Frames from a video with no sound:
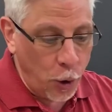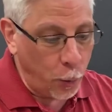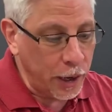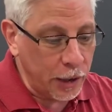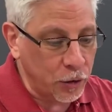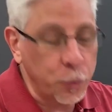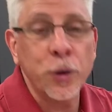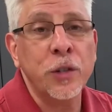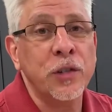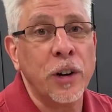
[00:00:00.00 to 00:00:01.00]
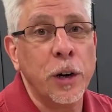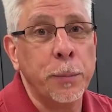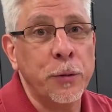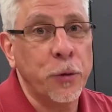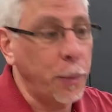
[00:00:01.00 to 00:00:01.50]
We get some good
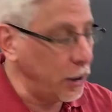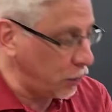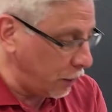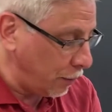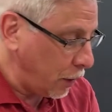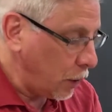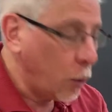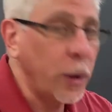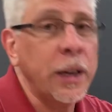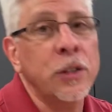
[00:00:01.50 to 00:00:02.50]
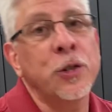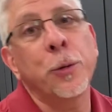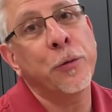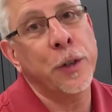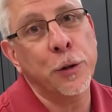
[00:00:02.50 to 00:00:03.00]
startup information, we can get you to
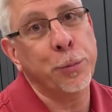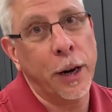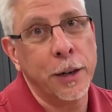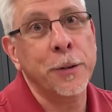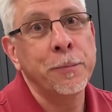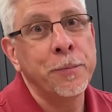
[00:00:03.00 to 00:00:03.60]
a finished product.